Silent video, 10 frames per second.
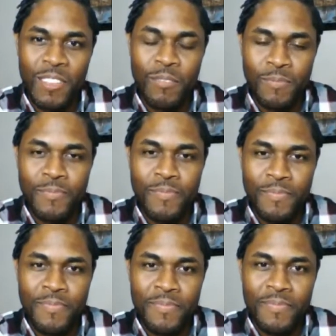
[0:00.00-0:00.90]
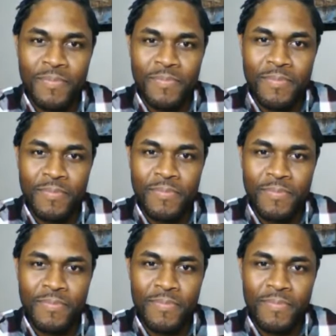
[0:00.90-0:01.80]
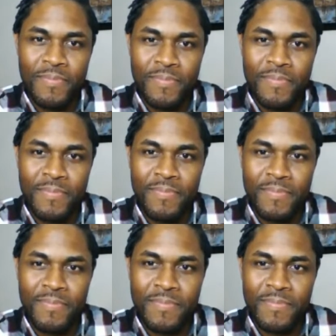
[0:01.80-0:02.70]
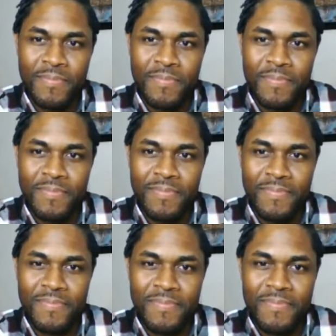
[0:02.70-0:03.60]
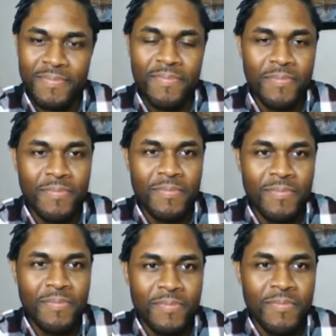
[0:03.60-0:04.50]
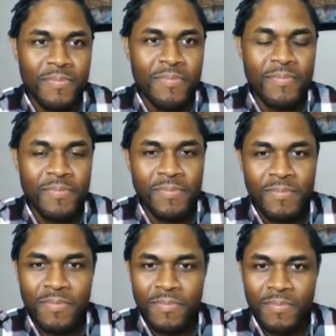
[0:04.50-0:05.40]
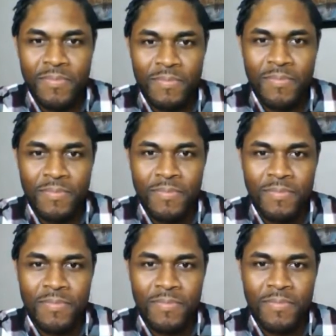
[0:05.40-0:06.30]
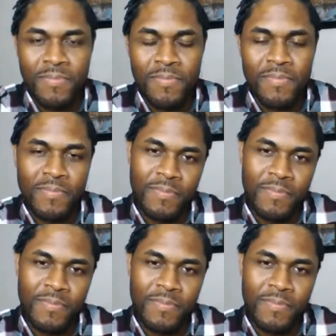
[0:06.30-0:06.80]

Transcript: No words are spoken by the person on screen.